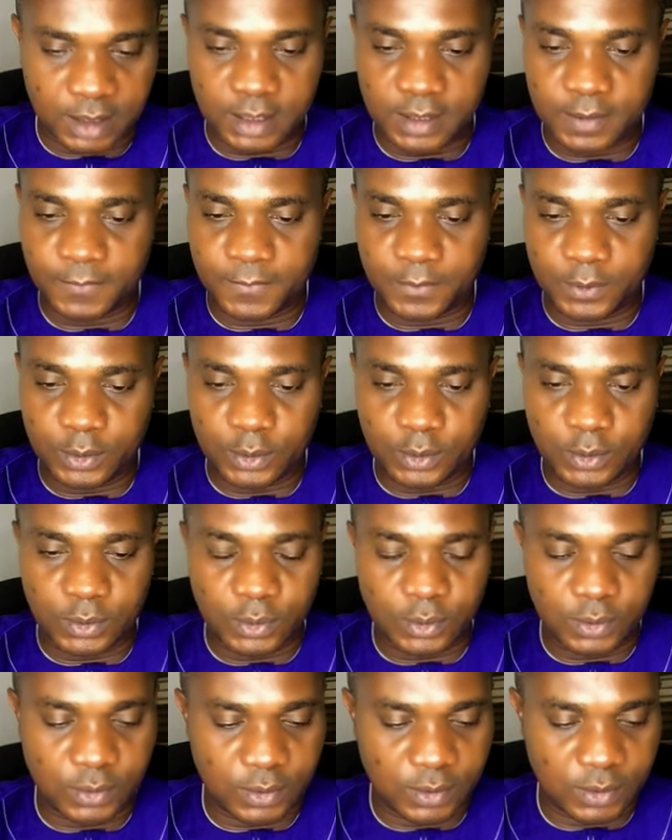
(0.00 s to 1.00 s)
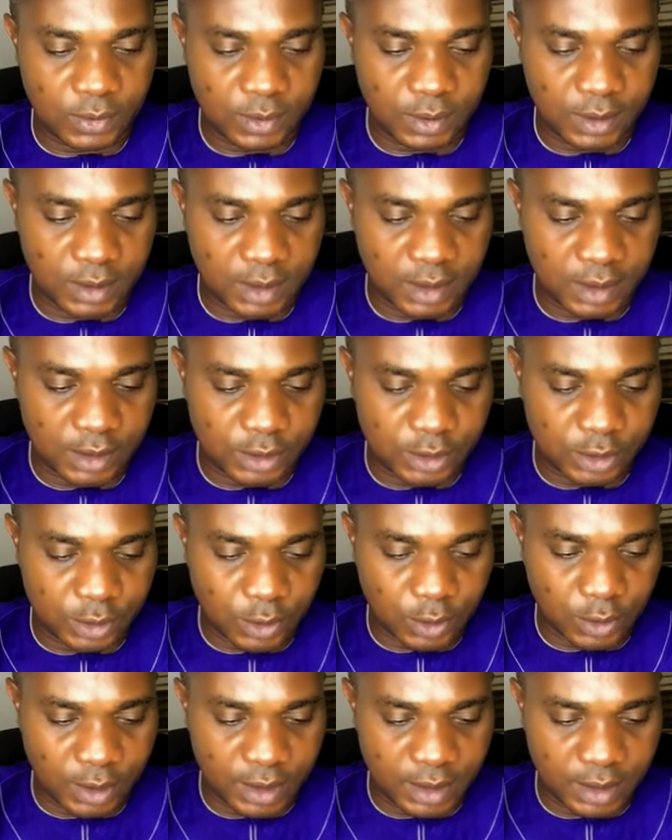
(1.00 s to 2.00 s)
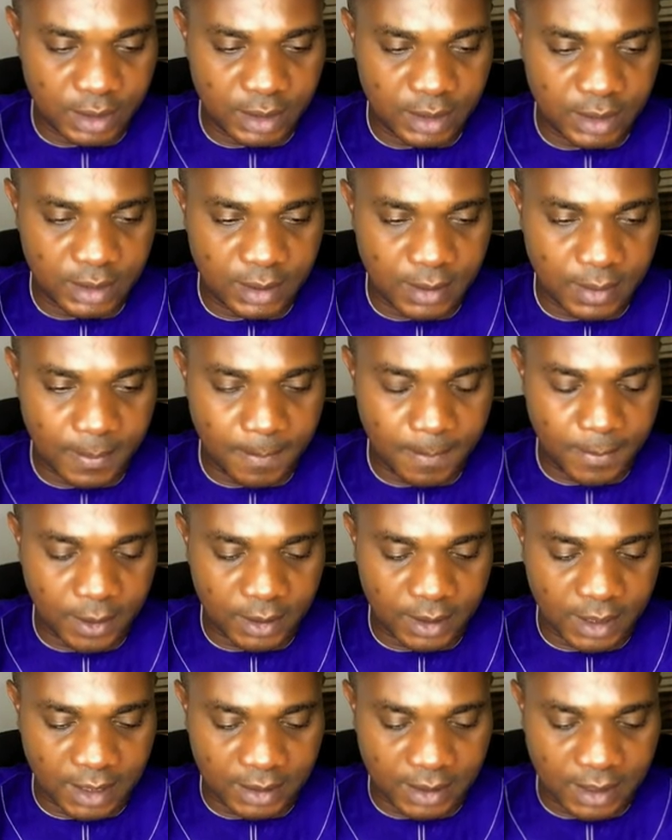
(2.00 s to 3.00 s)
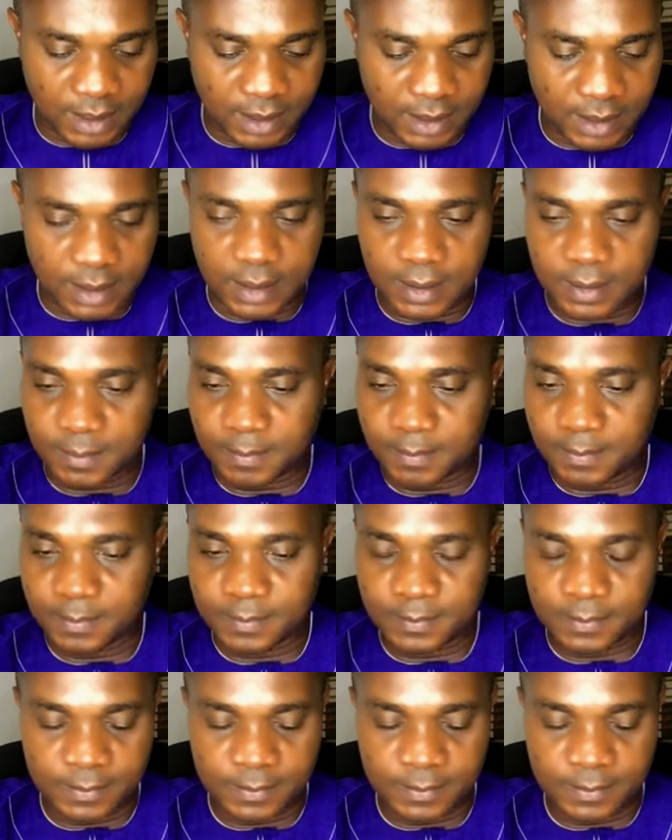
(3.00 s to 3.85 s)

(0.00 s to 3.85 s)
the video is showing, but I think um,